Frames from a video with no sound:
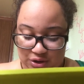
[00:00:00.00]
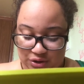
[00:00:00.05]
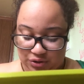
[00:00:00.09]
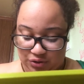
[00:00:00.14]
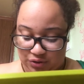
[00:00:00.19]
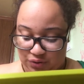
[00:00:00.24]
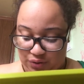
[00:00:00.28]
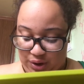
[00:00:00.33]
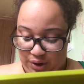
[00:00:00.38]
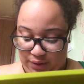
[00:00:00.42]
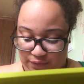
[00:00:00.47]
So
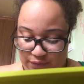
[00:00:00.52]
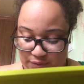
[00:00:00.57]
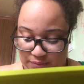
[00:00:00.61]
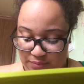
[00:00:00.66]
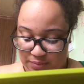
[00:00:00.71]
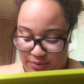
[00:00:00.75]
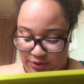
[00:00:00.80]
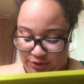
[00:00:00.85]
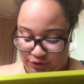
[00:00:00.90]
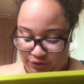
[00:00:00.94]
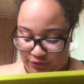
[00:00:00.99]
you have your
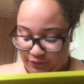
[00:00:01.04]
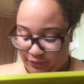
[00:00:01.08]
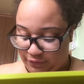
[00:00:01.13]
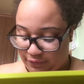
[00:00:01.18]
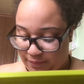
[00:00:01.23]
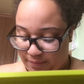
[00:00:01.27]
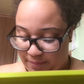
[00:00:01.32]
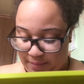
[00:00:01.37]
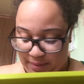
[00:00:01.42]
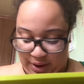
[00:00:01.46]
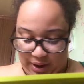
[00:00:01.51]
mixture
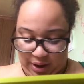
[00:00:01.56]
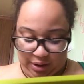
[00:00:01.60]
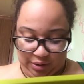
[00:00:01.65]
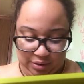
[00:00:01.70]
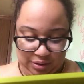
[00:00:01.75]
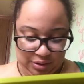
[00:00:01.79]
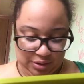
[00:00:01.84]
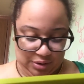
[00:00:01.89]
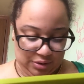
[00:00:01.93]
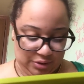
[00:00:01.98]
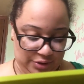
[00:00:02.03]
of matte
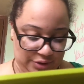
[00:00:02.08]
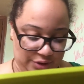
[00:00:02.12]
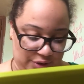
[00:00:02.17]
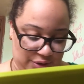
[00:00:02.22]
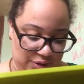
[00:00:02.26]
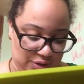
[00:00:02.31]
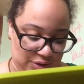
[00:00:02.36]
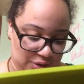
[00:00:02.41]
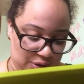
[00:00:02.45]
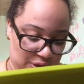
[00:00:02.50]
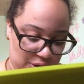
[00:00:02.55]

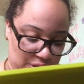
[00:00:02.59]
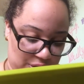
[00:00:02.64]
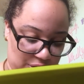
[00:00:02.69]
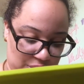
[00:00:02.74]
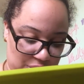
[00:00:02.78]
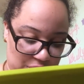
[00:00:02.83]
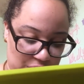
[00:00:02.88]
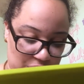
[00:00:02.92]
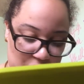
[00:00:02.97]
colors and